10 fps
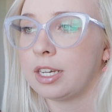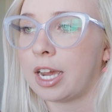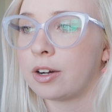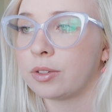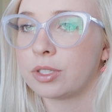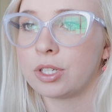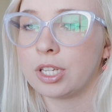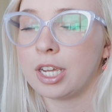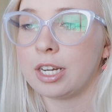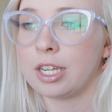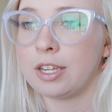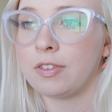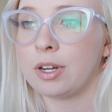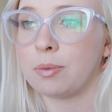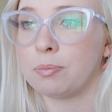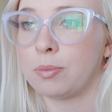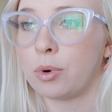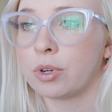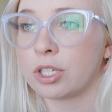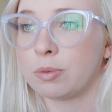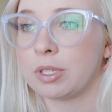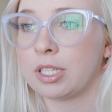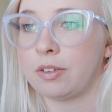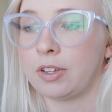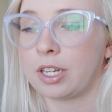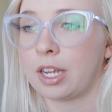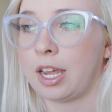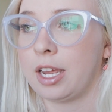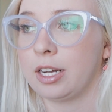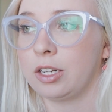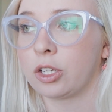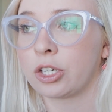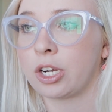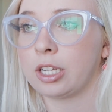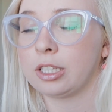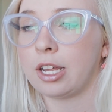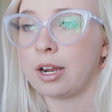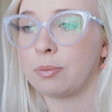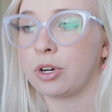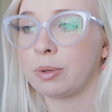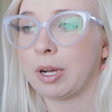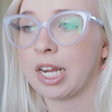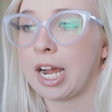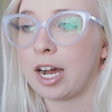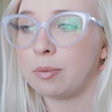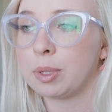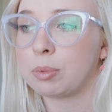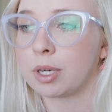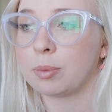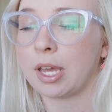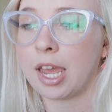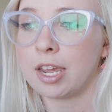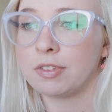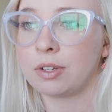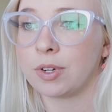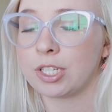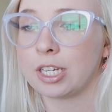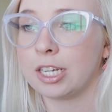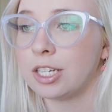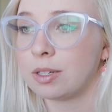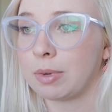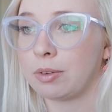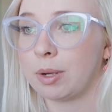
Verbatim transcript: Now, to get even more specific and learn a lot more about how people are behaving once they get to my